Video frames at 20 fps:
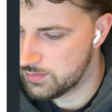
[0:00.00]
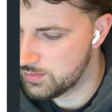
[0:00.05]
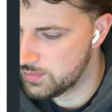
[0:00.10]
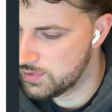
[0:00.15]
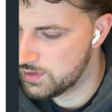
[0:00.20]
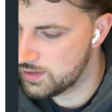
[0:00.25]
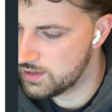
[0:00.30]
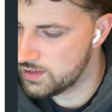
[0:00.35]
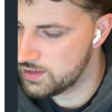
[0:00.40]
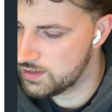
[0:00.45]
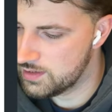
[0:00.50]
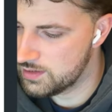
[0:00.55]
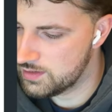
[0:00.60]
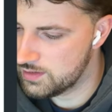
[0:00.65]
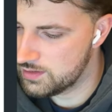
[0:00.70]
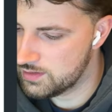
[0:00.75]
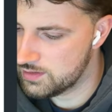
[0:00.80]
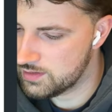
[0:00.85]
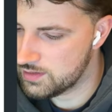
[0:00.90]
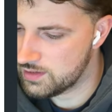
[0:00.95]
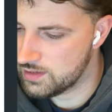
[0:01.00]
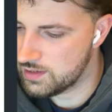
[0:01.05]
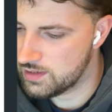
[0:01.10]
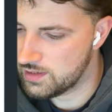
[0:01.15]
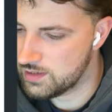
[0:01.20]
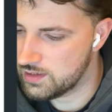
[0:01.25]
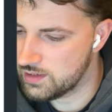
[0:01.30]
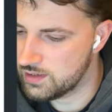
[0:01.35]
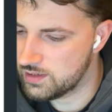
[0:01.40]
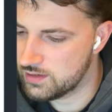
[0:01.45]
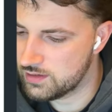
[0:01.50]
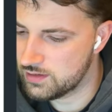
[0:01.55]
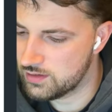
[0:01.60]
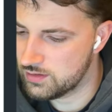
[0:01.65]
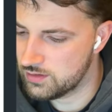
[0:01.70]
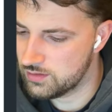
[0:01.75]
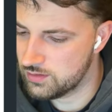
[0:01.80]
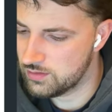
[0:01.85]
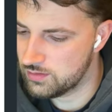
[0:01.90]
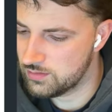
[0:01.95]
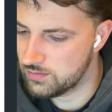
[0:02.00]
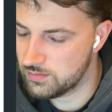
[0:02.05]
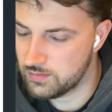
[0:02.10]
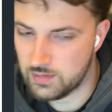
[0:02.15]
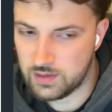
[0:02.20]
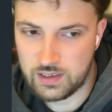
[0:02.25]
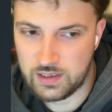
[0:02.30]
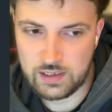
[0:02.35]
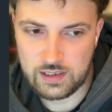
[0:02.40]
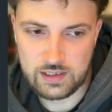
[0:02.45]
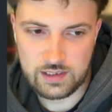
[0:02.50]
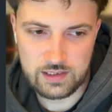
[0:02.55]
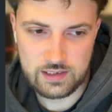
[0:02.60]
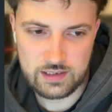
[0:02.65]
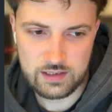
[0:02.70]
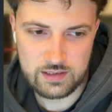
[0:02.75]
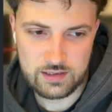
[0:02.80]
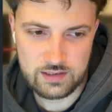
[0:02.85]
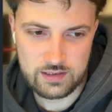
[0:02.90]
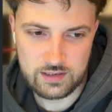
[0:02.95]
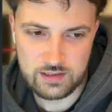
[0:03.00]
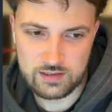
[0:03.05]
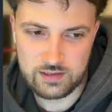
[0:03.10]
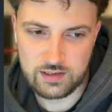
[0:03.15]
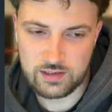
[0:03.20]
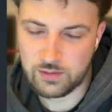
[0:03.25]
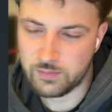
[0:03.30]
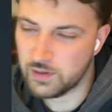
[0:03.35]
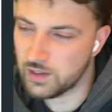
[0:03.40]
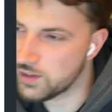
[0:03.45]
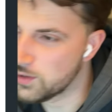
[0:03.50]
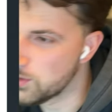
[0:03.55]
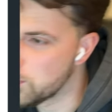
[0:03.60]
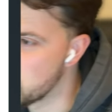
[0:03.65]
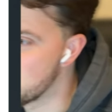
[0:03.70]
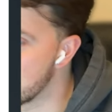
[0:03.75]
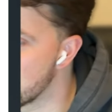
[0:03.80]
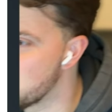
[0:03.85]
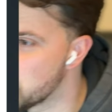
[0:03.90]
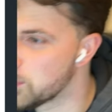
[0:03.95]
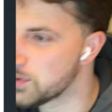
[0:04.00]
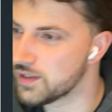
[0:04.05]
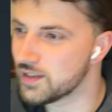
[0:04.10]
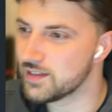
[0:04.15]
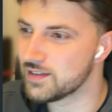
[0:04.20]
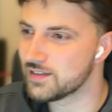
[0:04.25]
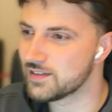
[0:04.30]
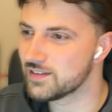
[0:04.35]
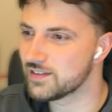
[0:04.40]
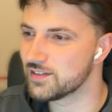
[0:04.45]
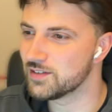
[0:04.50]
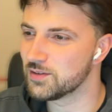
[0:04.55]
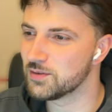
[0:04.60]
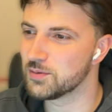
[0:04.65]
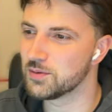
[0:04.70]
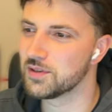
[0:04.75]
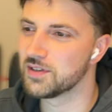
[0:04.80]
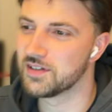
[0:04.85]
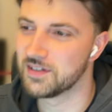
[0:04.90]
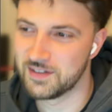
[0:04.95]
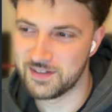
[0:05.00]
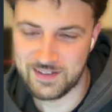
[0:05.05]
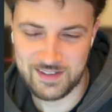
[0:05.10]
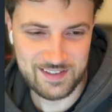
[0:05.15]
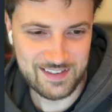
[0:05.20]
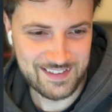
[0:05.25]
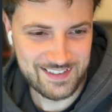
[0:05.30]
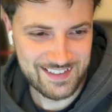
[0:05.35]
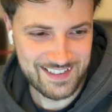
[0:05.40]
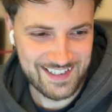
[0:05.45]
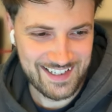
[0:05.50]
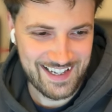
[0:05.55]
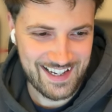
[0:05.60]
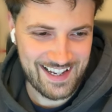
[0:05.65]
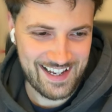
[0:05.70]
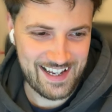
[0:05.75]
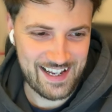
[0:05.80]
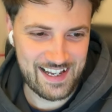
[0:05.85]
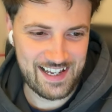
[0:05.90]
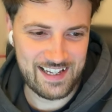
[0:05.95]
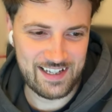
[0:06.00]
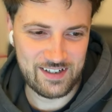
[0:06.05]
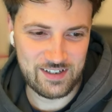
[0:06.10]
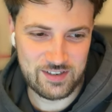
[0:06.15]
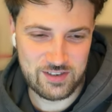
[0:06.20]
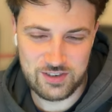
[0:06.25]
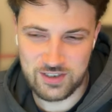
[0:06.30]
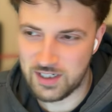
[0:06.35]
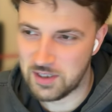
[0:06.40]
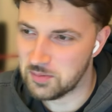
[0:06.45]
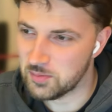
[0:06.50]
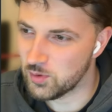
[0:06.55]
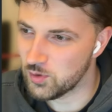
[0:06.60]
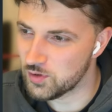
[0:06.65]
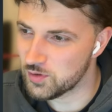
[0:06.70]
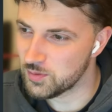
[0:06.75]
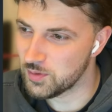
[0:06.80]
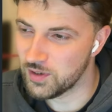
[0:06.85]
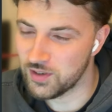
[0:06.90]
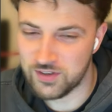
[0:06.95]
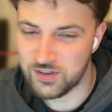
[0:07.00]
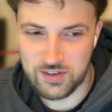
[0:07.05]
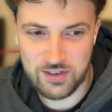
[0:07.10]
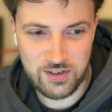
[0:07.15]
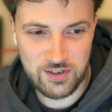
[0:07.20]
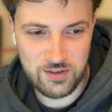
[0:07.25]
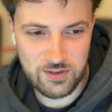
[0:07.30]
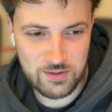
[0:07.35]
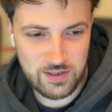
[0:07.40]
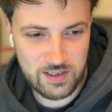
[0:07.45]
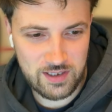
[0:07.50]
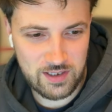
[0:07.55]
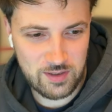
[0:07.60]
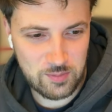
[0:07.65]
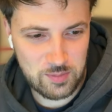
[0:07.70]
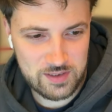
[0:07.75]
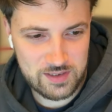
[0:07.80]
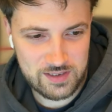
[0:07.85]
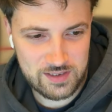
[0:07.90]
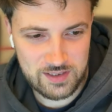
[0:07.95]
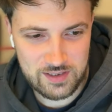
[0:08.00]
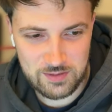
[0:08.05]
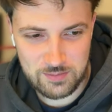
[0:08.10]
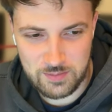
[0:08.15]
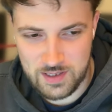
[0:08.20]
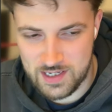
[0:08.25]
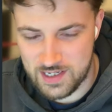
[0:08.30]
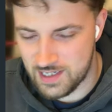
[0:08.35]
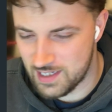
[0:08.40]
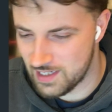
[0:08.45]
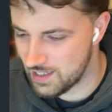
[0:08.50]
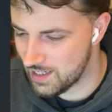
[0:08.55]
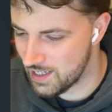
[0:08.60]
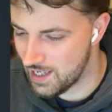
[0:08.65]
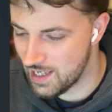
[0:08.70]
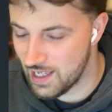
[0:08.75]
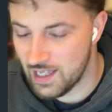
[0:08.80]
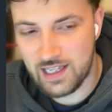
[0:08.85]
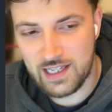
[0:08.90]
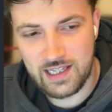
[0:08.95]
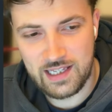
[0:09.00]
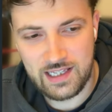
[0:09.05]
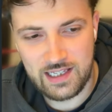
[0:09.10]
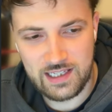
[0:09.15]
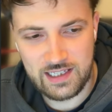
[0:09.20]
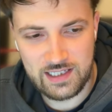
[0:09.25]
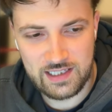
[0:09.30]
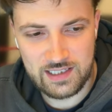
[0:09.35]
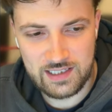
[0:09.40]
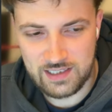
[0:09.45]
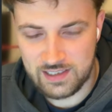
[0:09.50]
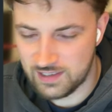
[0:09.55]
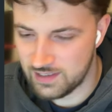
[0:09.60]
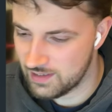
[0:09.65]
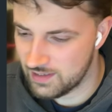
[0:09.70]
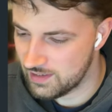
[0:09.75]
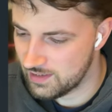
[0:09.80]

Please can you make, I don't know why I always say please to AI chatbots, but I do. Please can you make a